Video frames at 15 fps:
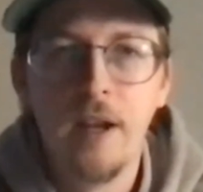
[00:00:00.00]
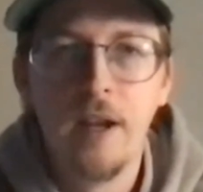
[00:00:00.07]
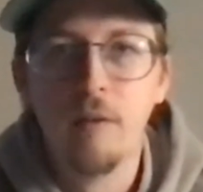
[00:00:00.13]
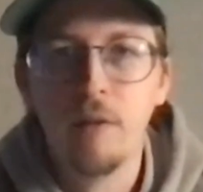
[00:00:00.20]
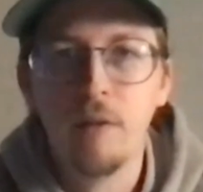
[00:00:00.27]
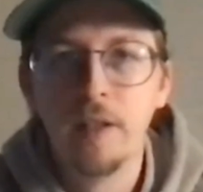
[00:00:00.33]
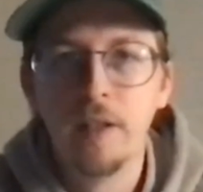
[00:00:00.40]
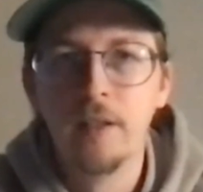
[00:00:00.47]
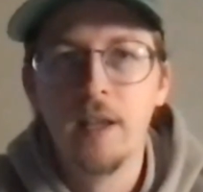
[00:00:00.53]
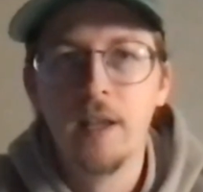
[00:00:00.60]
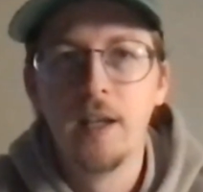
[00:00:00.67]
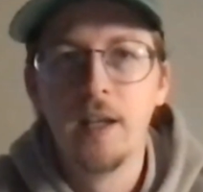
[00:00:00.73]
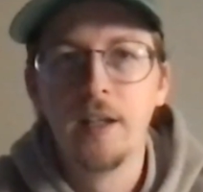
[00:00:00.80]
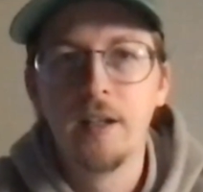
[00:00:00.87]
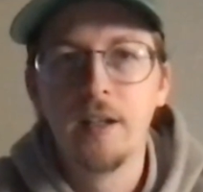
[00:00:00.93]
That I really
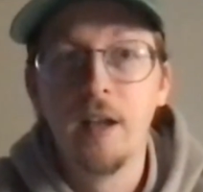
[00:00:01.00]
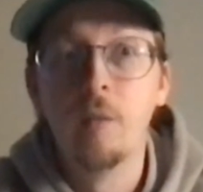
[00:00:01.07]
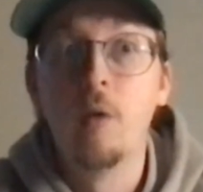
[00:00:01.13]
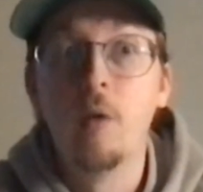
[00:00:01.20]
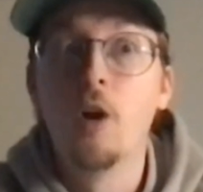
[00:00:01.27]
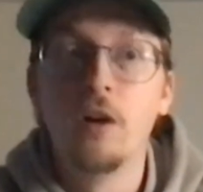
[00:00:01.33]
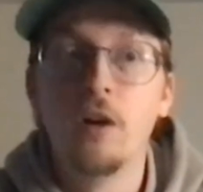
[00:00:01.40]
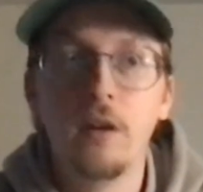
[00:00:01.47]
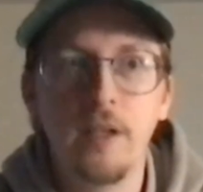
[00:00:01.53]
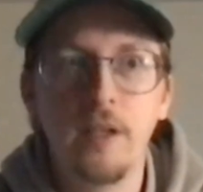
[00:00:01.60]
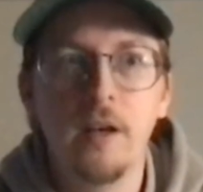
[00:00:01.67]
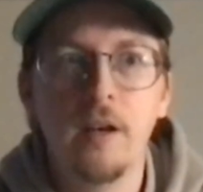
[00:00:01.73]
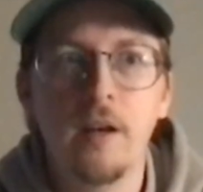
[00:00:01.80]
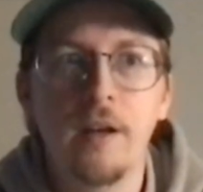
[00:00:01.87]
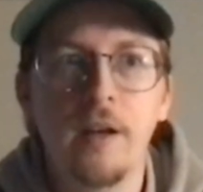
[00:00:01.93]
like. And
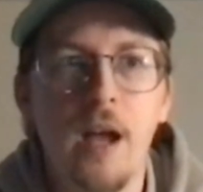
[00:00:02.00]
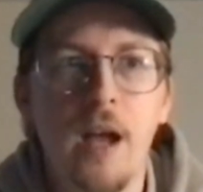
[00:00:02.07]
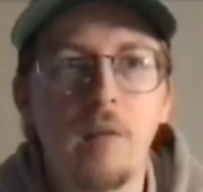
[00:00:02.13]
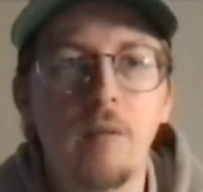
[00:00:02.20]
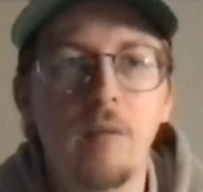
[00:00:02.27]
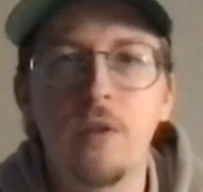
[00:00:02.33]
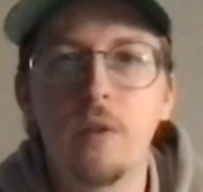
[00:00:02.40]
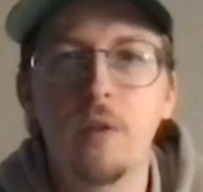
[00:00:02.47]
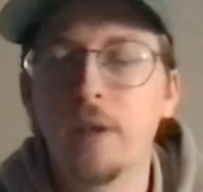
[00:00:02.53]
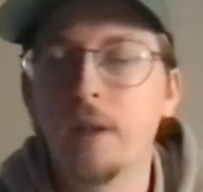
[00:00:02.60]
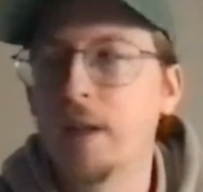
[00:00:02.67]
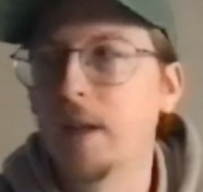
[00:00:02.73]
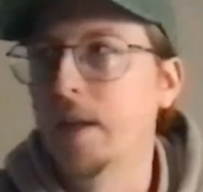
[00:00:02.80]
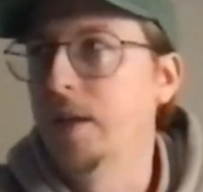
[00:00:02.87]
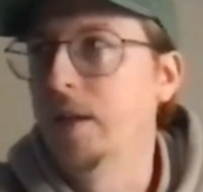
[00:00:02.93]
early on, I was doing
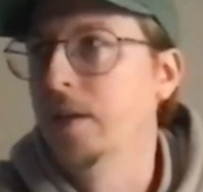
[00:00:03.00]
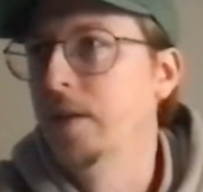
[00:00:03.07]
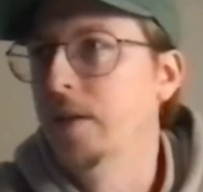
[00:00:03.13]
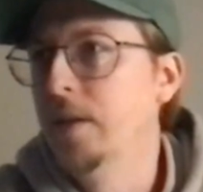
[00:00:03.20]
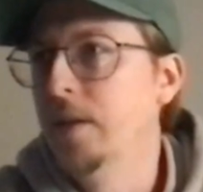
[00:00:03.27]
like